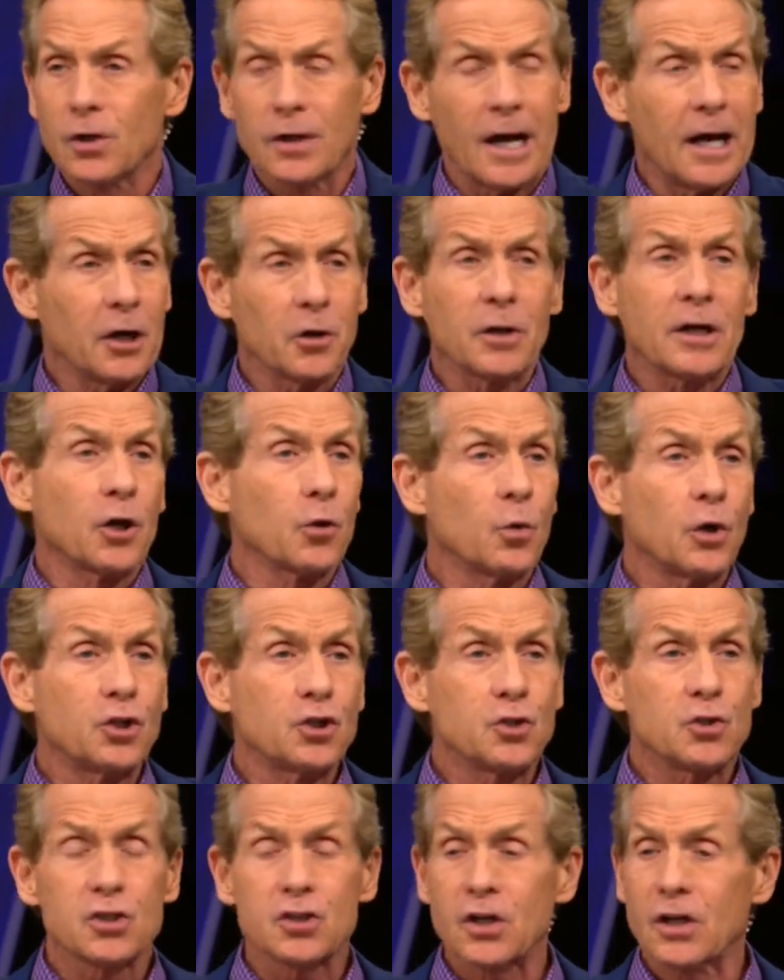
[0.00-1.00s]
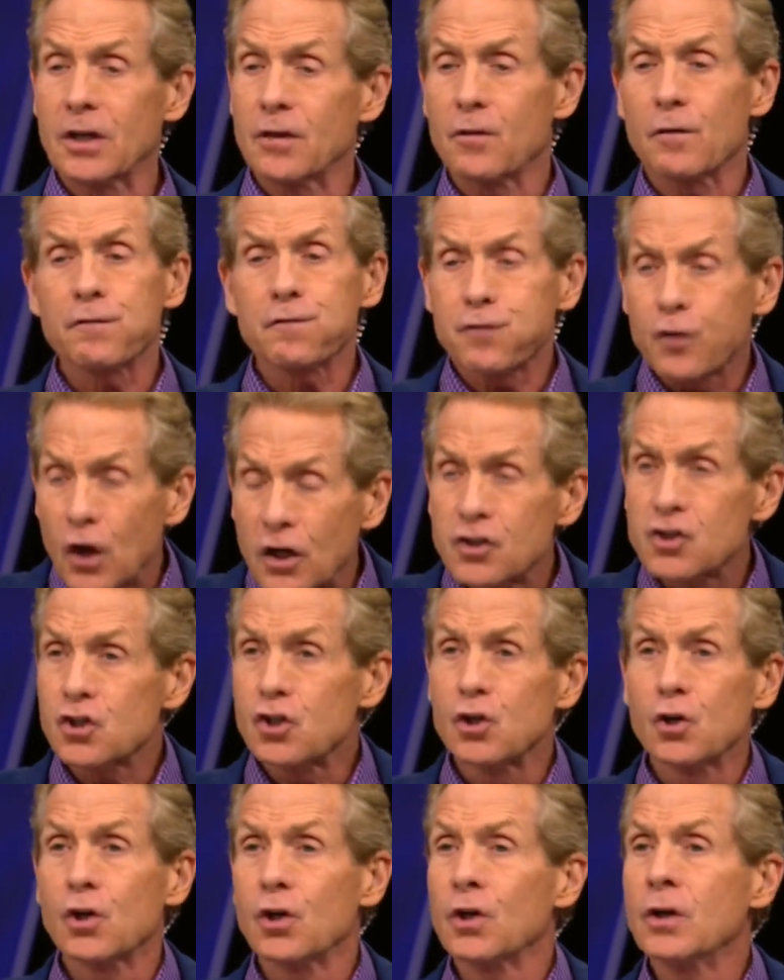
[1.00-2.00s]
I don't care what you say. The front's
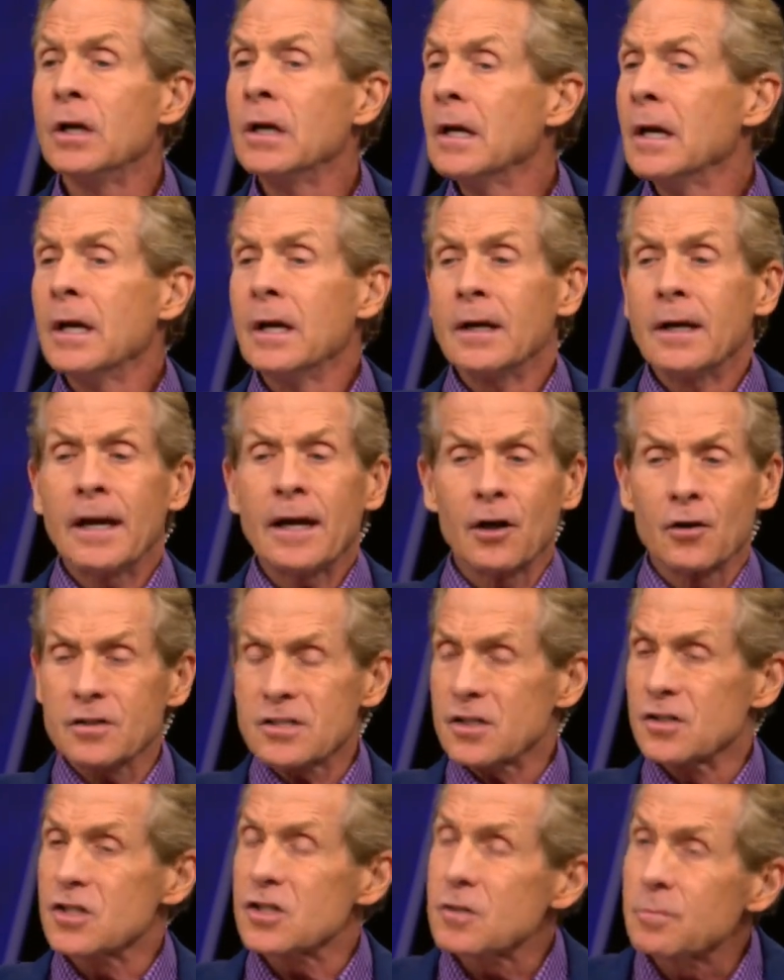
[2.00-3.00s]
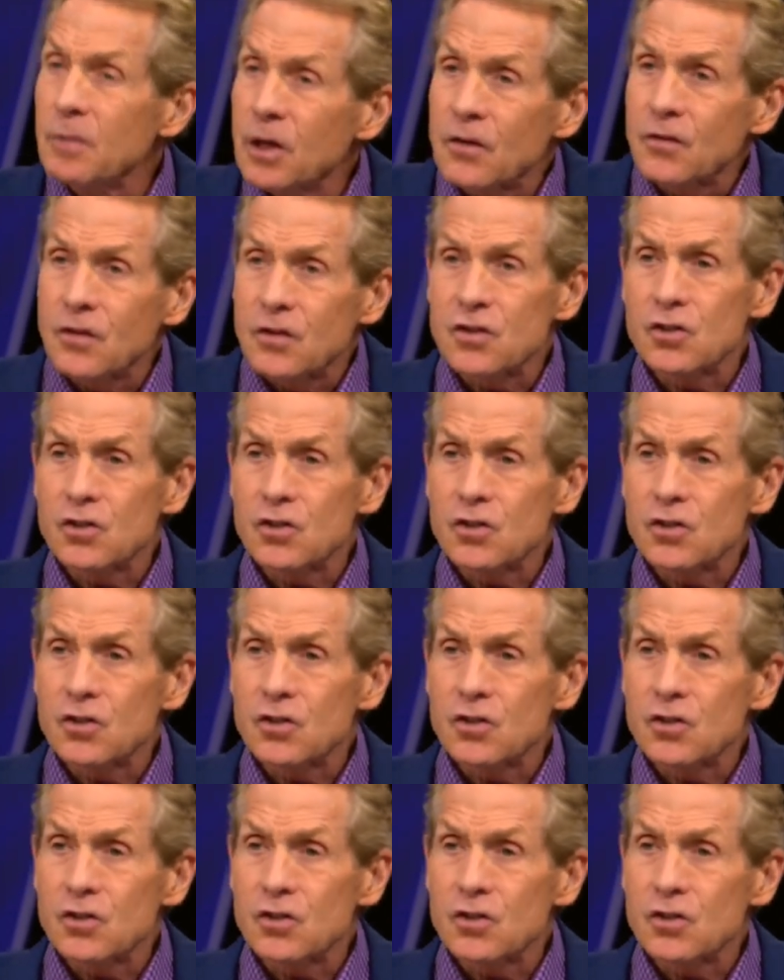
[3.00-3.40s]
good. Harrison Smith is